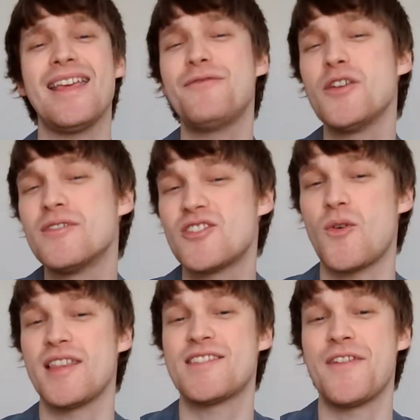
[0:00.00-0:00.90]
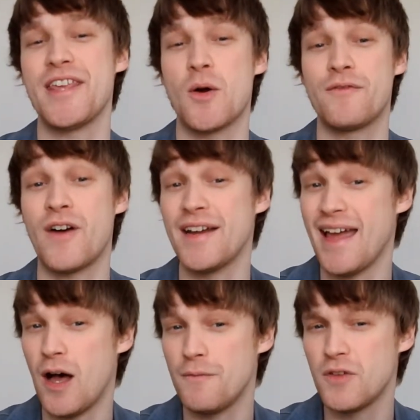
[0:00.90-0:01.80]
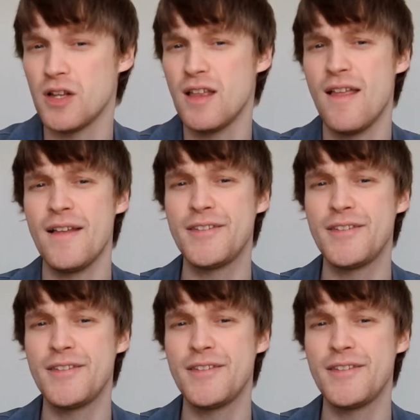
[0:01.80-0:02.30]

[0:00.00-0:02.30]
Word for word: If you enjoy this video or find it helpful,